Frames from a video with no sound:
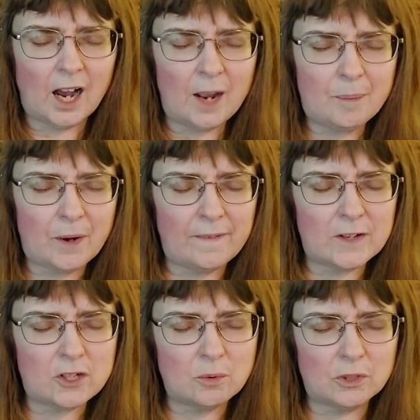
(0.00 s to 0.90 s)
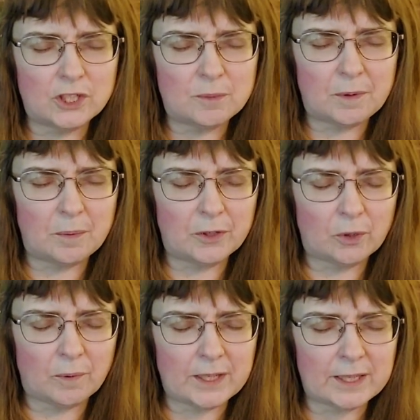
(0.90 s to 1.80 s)
I pray that you will just be with
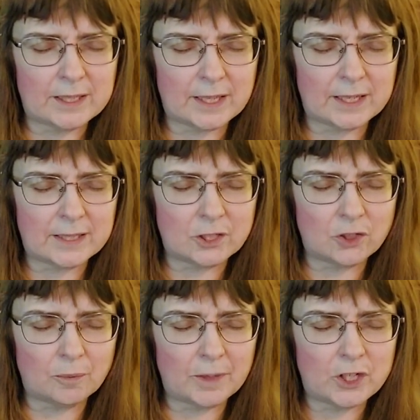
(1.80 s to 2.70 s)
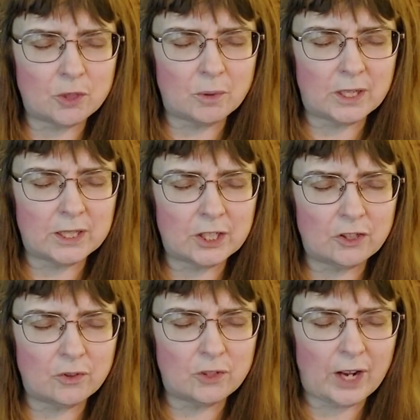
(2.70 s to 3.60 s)
her restless leg syndrome, that you will
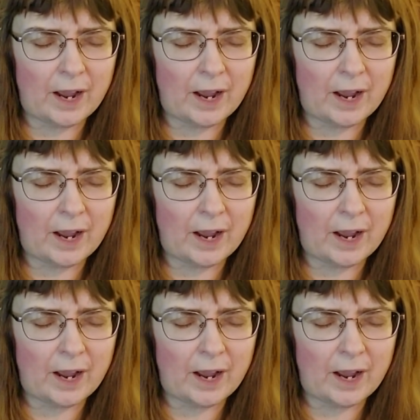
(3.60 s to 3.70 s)
continue to